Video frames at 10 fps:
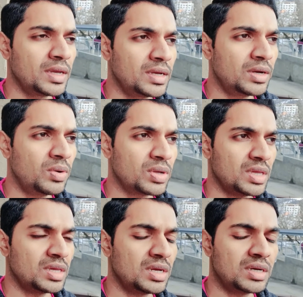
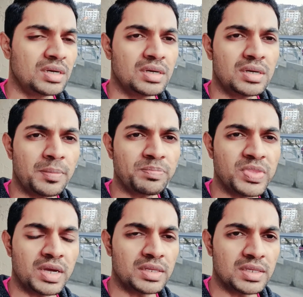Okay.
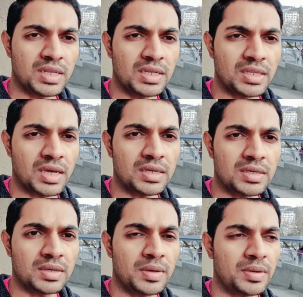Other than that,
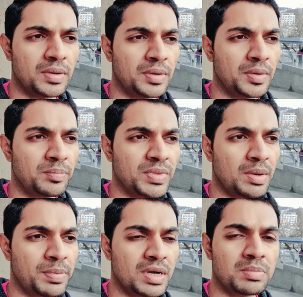
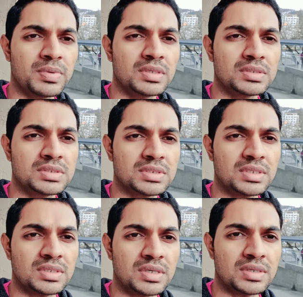apartments,
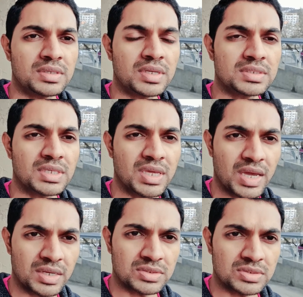there is a
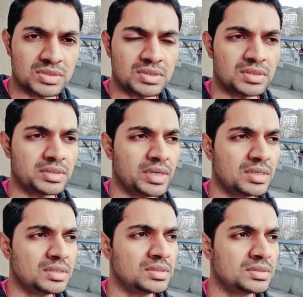catch, that
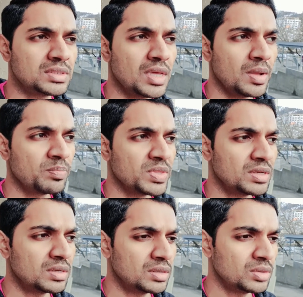is,
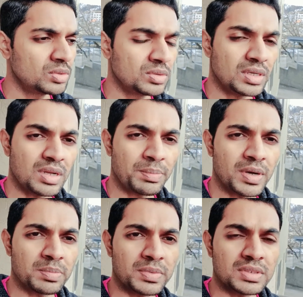in
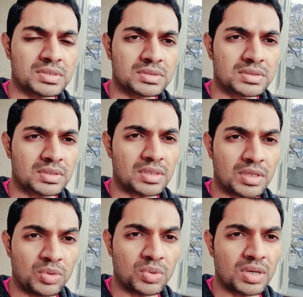apartments the
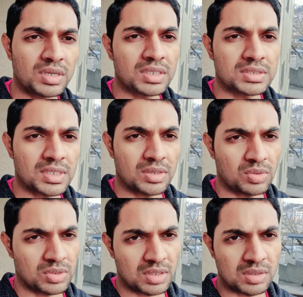utilities are
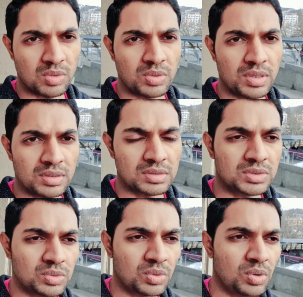not included.
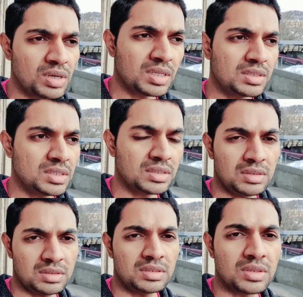So the only thing
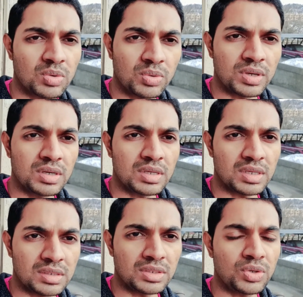included
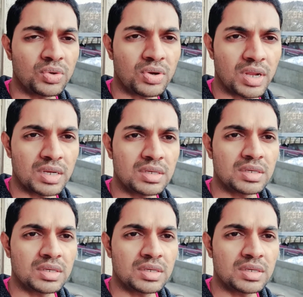in your rent